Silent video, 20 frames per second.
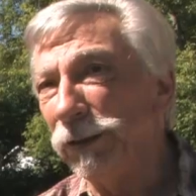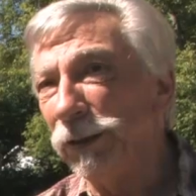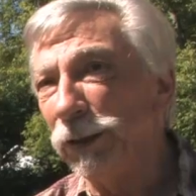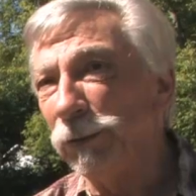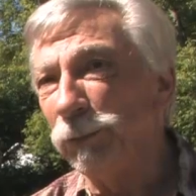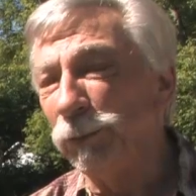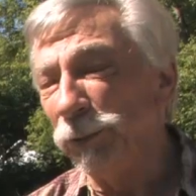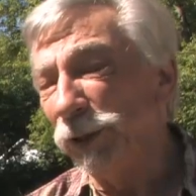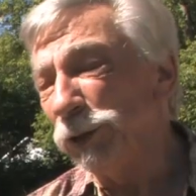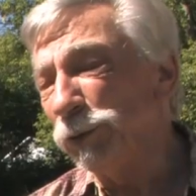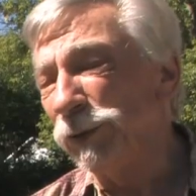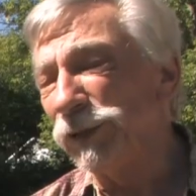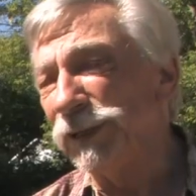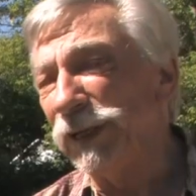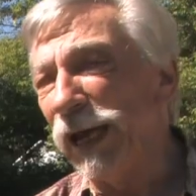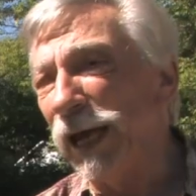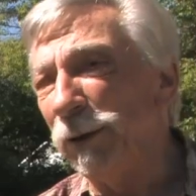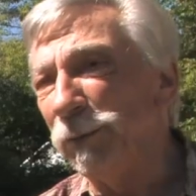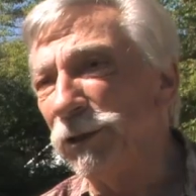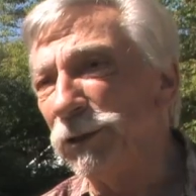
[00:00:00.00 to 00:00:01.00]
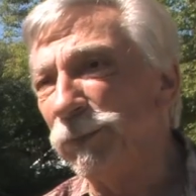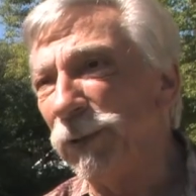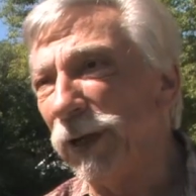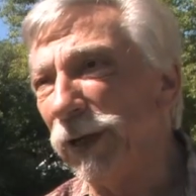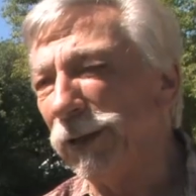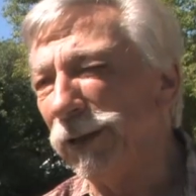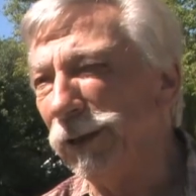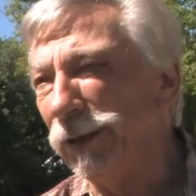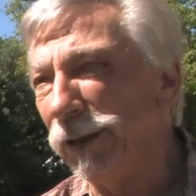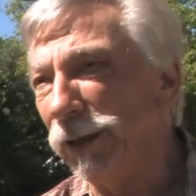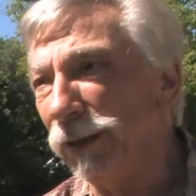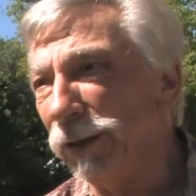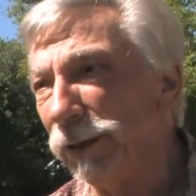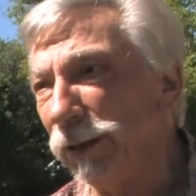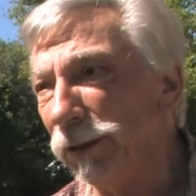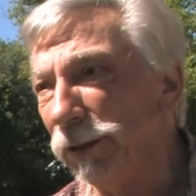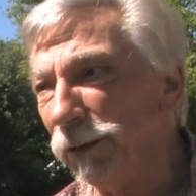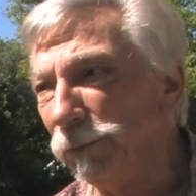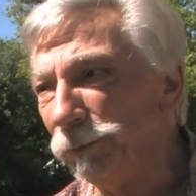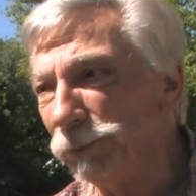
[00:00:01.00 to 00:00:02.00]
The bridge was damaged back in
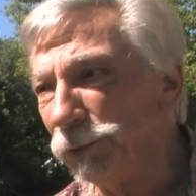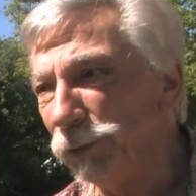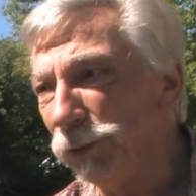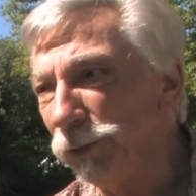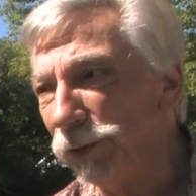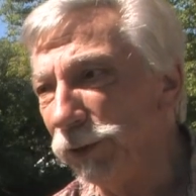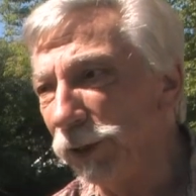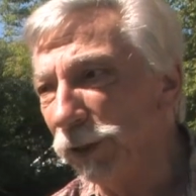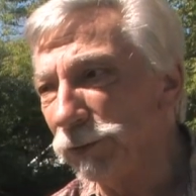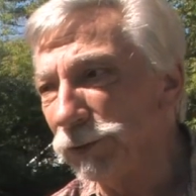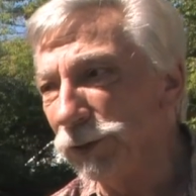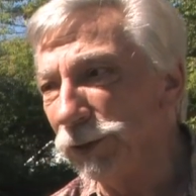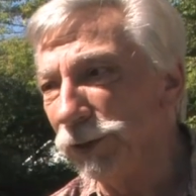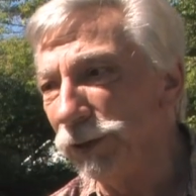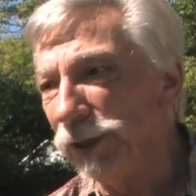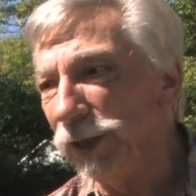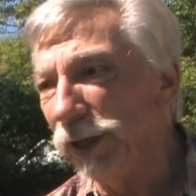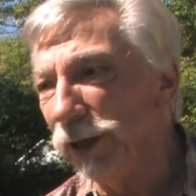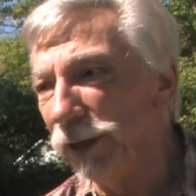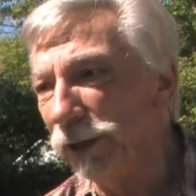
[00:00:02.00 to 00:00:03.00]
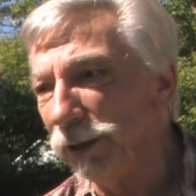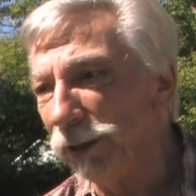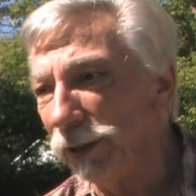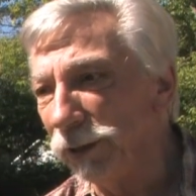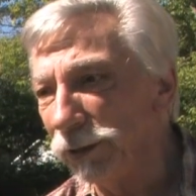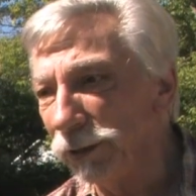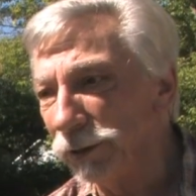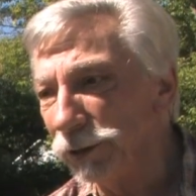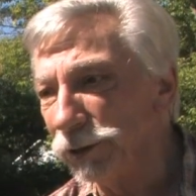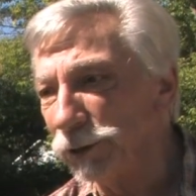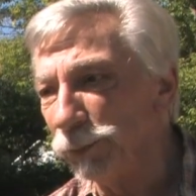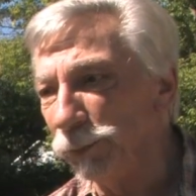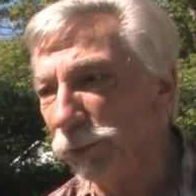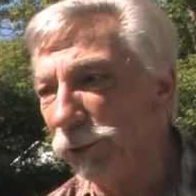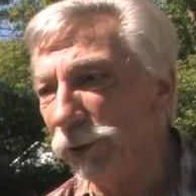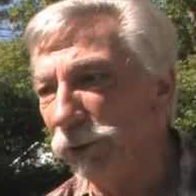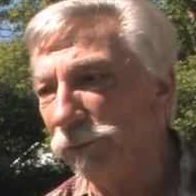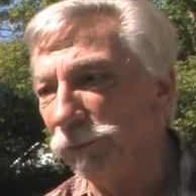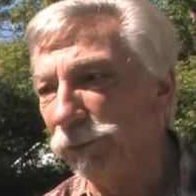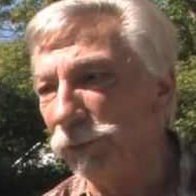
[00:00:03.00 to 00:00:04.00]
the 2010
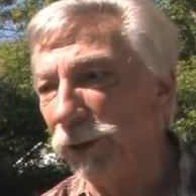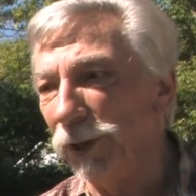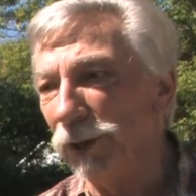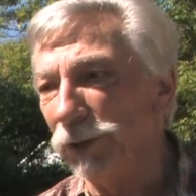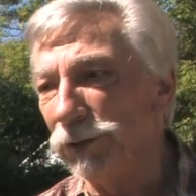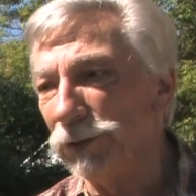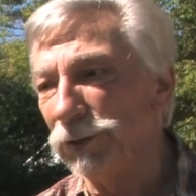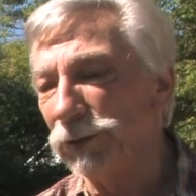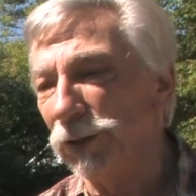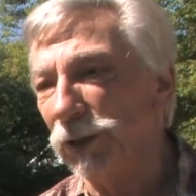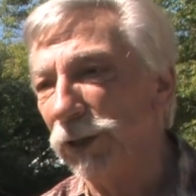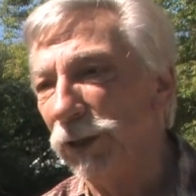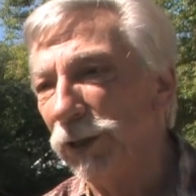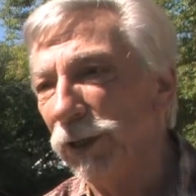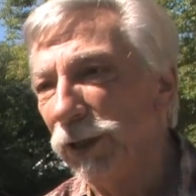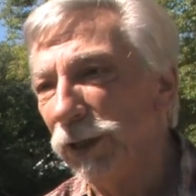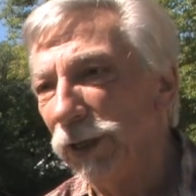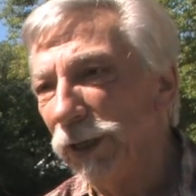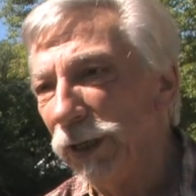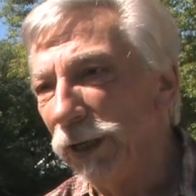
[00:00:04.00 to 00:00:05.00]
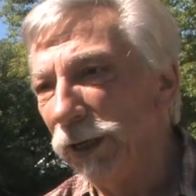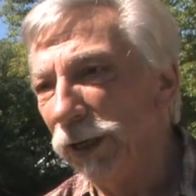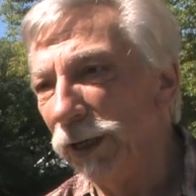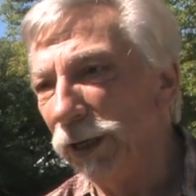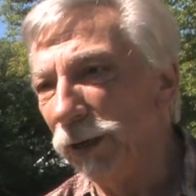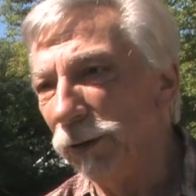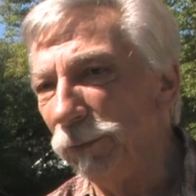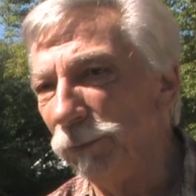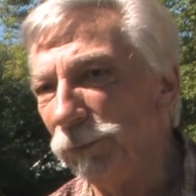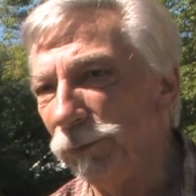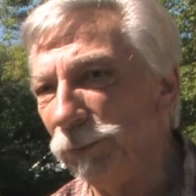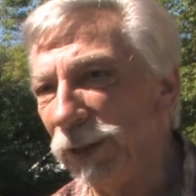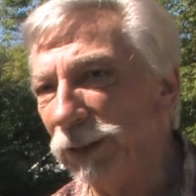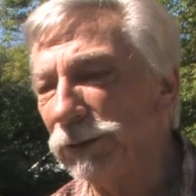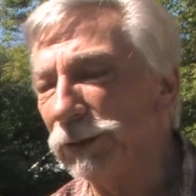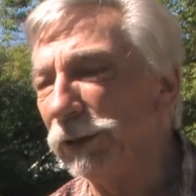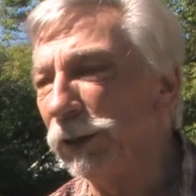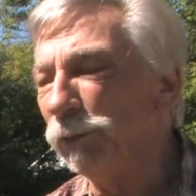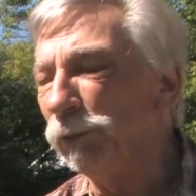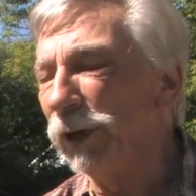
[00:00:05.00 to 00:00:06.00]
spring floods.
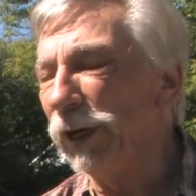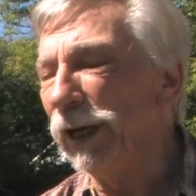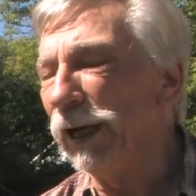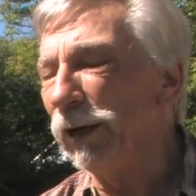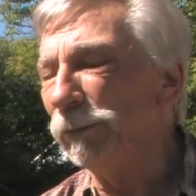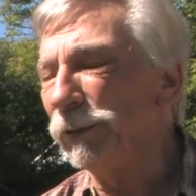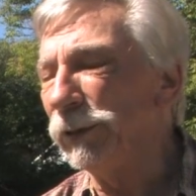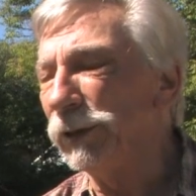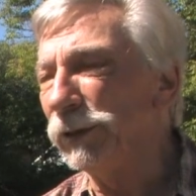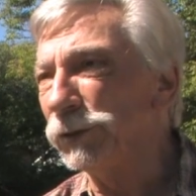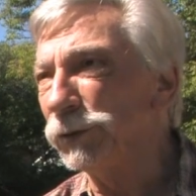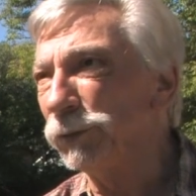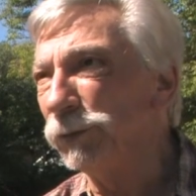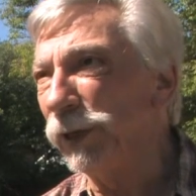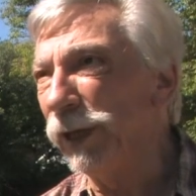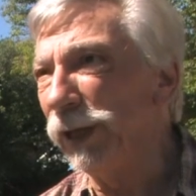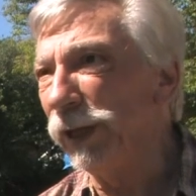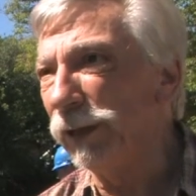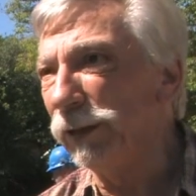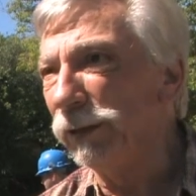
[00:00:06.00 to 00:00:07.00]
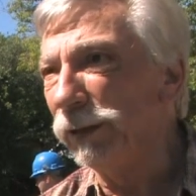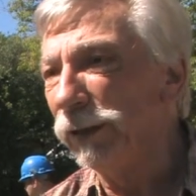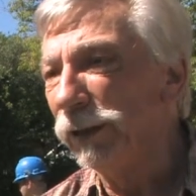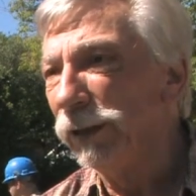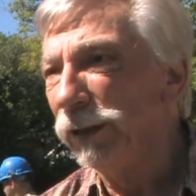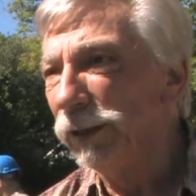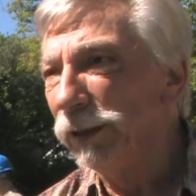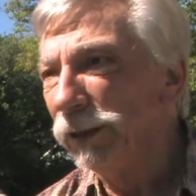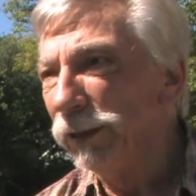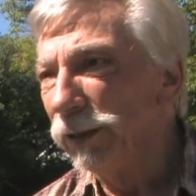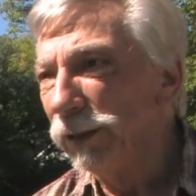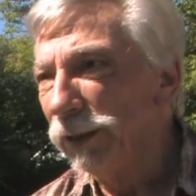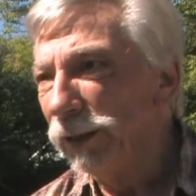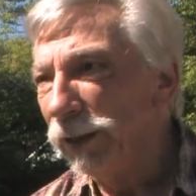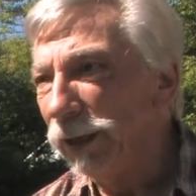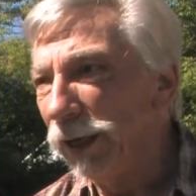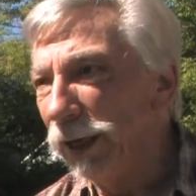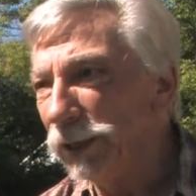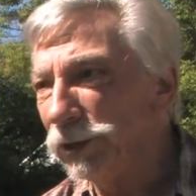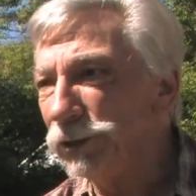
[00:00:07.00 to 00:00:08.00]
Basically what happened is we had
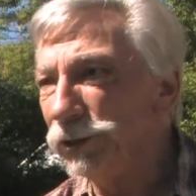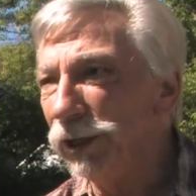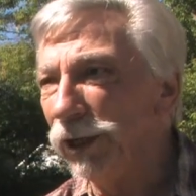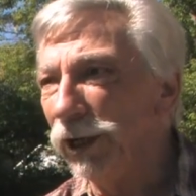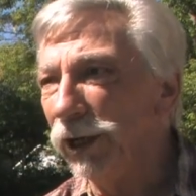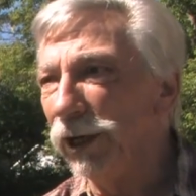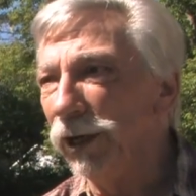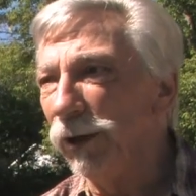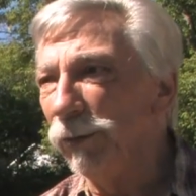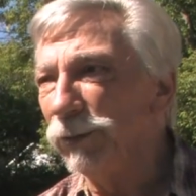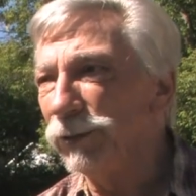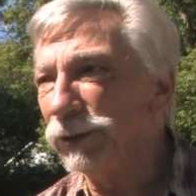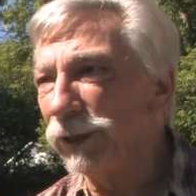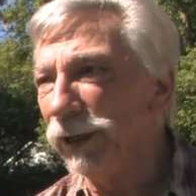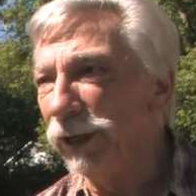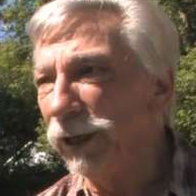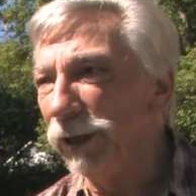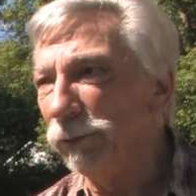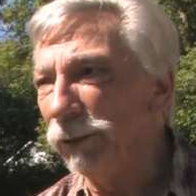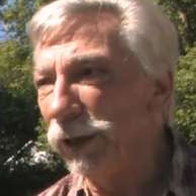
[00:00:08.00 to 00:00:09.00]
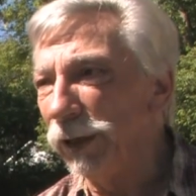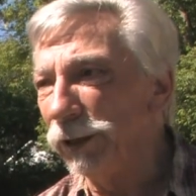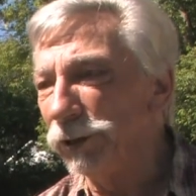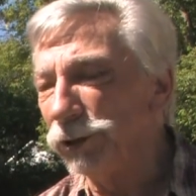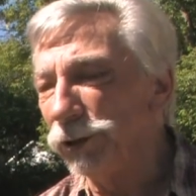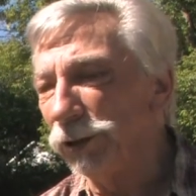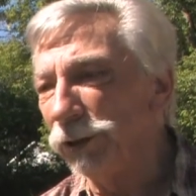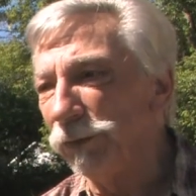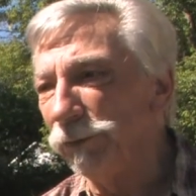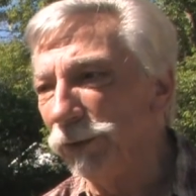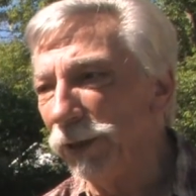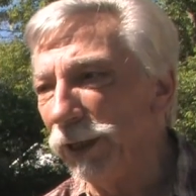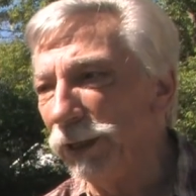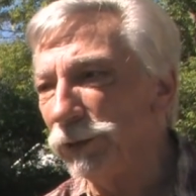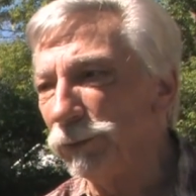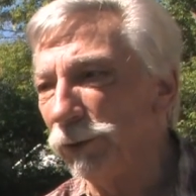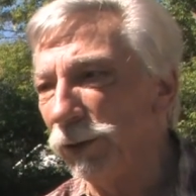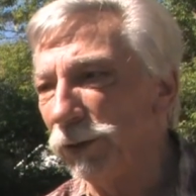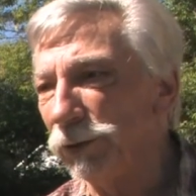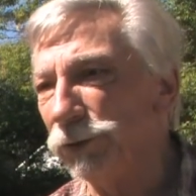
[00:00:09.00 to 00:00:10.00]
ice jams and we had a chunk of
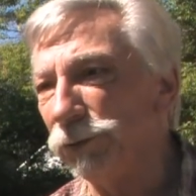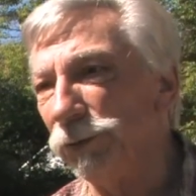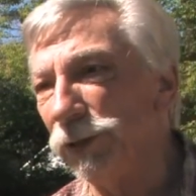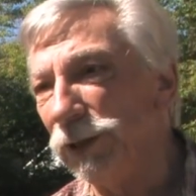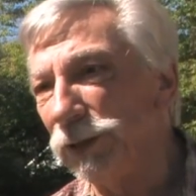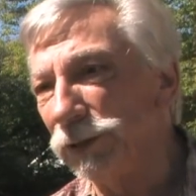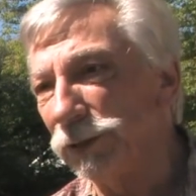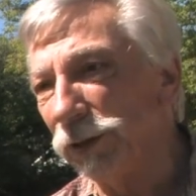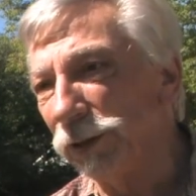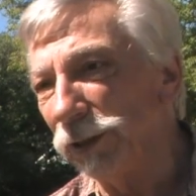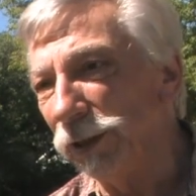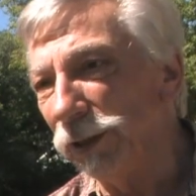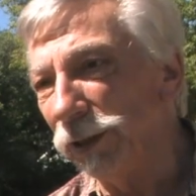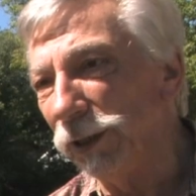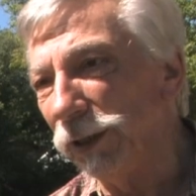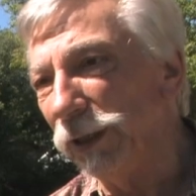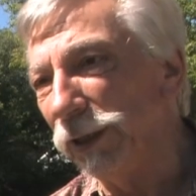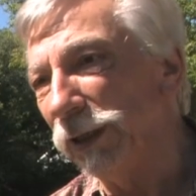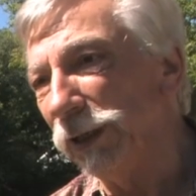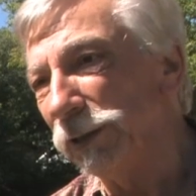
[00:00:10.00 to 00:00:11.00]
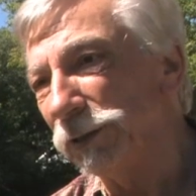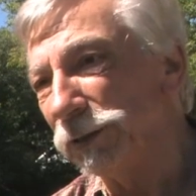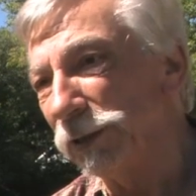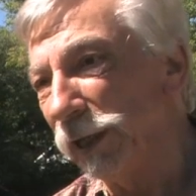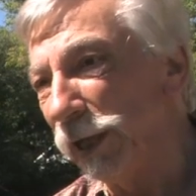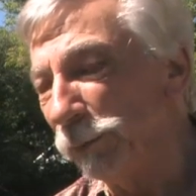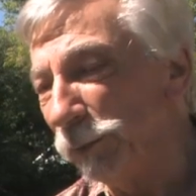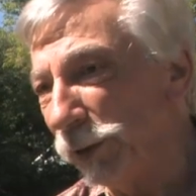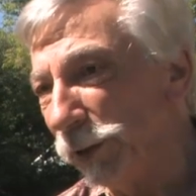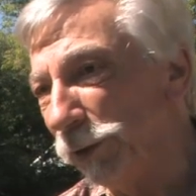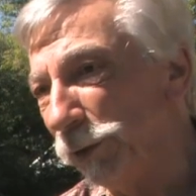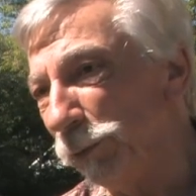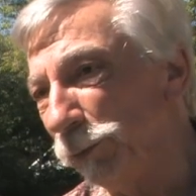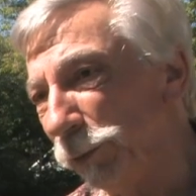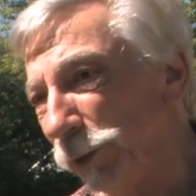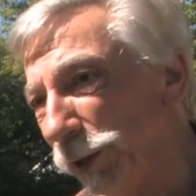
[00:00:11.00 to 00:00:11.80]
ice with a tree stuck in it, and it slammed into the